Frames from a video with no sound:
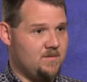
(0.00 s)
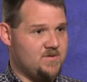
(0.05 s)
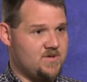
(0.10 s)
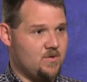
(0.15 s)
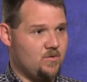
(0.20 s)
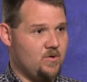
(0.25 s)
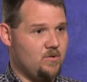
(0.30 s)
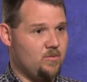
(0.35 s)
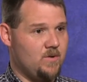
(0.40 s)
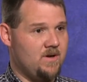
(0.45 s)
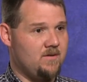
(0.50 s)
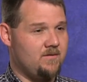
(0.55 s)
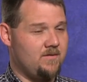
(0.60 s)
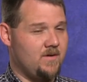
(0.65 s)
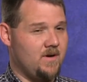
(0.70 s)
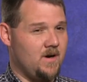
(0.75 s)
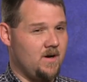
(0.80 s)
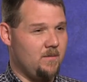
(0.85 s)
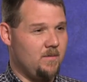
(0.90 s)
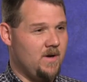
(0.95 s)
So we went
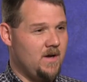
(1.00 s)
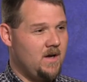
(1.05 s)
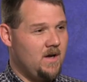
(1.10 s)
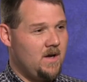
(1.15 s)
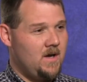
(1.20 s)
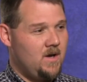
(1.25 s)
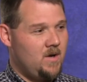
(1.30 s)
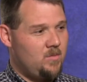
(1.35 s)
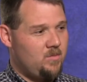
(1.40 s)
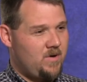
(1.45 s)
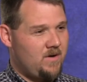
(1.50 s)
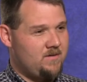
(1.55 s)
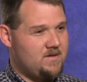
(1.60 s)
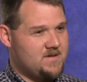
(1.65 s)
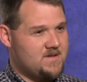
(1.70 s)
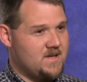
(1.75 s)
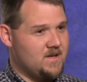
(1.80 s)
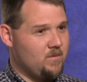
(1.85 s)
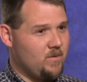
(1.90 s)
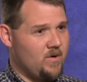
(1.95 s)
from,
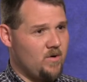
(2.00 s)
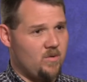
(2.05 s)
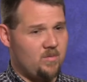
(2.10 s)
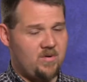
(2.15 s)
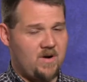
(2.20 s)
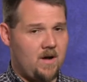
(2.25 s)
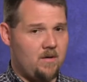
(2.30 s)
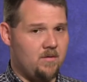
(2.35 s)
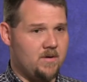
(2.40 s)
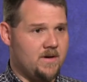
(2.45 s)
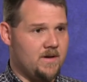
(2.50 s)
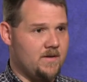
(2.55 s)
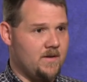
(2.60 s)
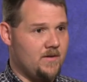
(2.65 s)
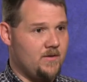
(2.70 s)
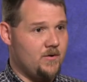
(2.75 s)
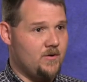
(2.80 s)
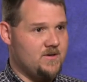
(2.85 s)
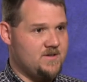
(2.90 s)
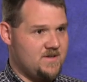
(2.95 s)
previously we were probably in the
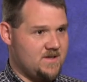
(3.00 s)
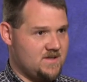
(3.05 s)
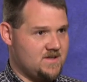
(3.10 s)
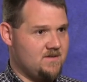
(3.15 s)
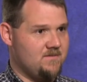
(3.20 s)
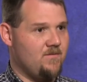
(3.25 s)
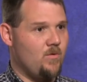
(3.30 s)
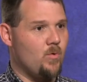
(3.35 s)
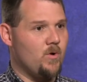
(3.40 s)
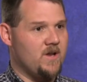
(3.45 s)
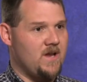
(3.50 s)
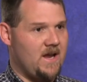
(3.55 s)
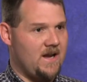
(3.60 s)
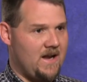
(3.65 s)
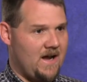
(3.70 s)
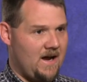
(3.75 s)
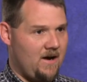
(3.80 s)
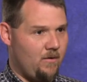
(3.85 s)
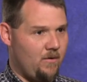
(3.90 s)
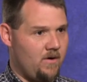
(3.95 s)
36 to 48
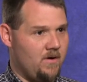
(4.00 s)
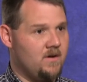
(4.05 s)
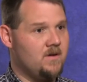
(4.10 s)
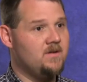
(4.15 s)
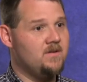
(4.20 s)
hour